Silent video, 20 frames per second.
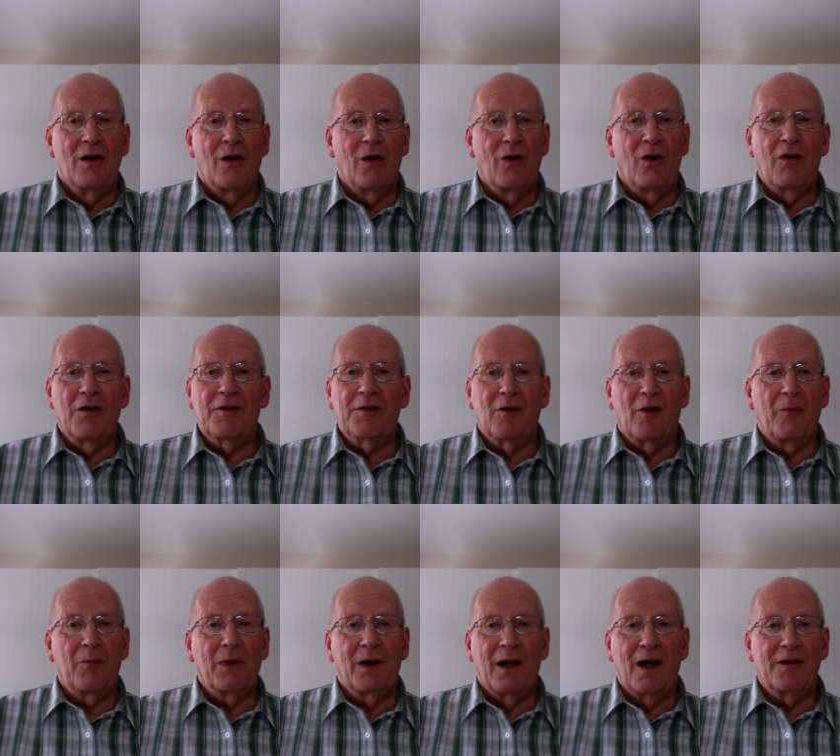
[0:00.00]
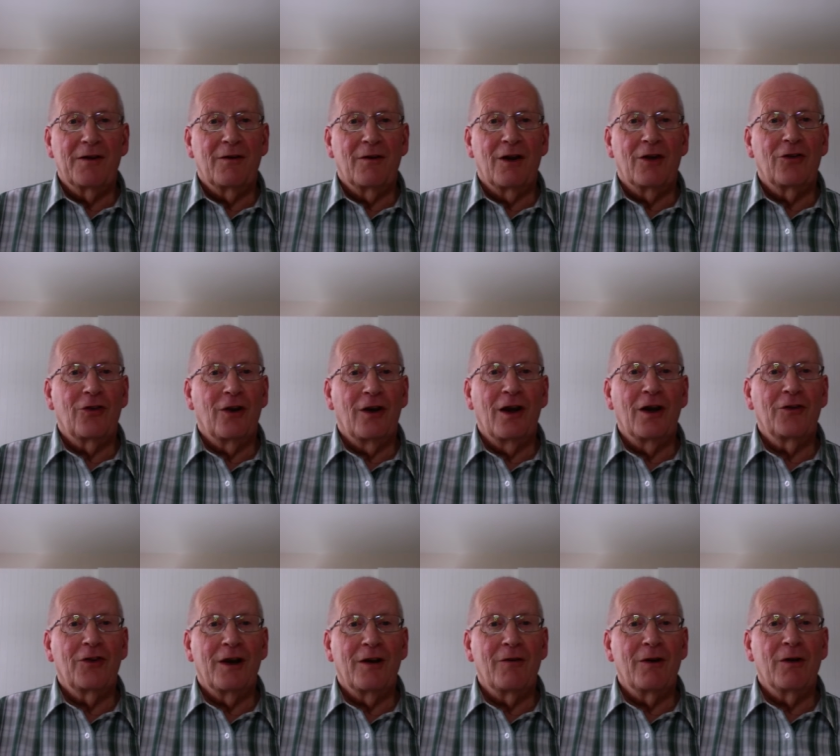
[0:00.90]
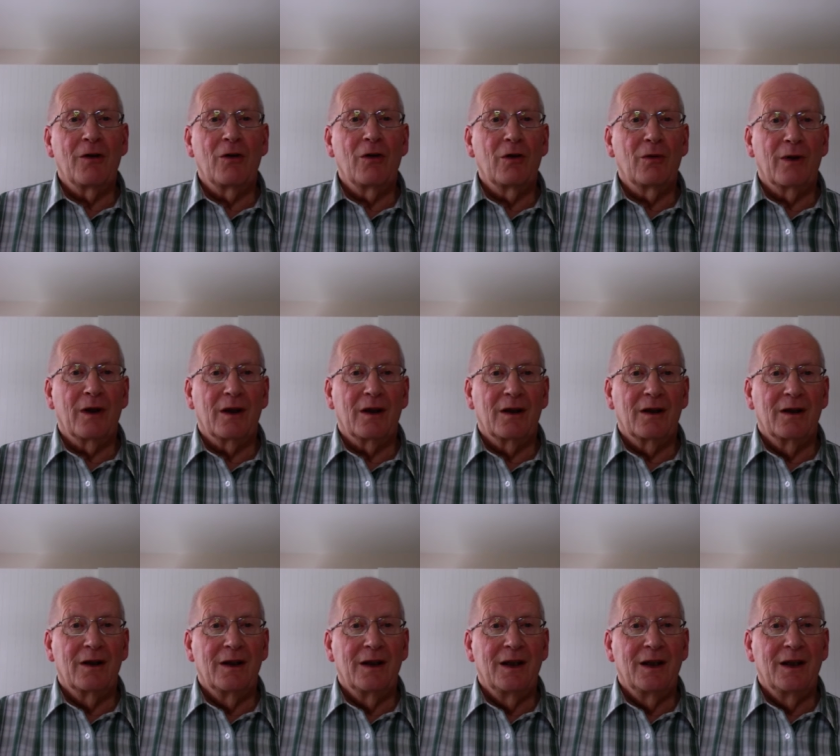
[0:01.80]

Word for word: also applies to the church here in Aldwick,